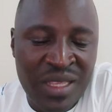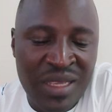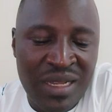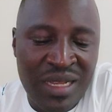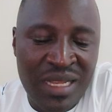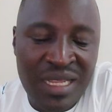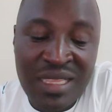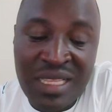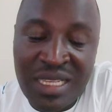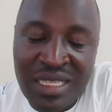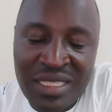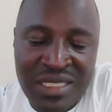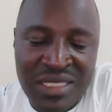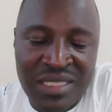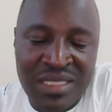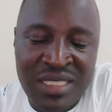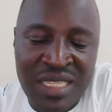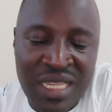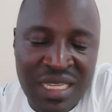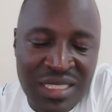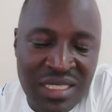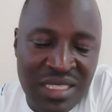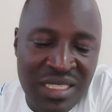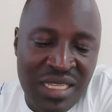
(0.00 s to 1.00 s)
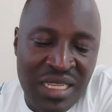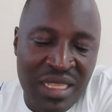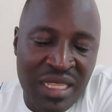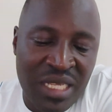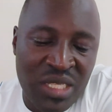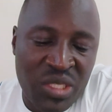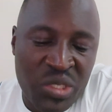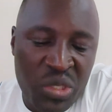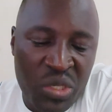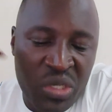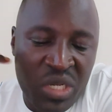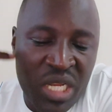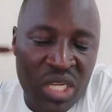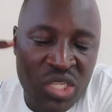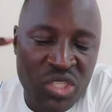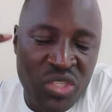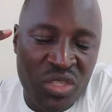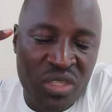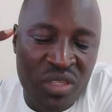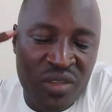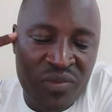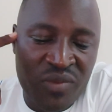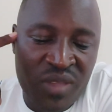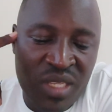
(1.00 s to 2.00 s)
Let us just hear the
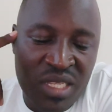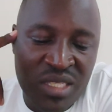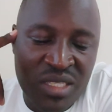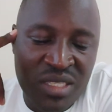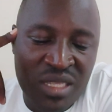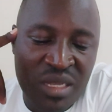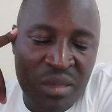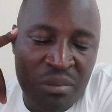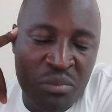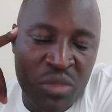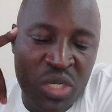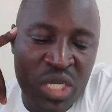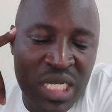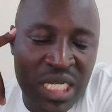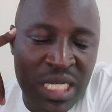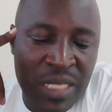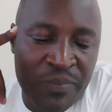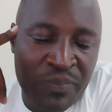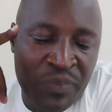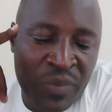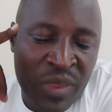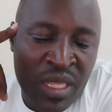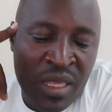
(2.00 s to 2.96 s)
introduction of this book.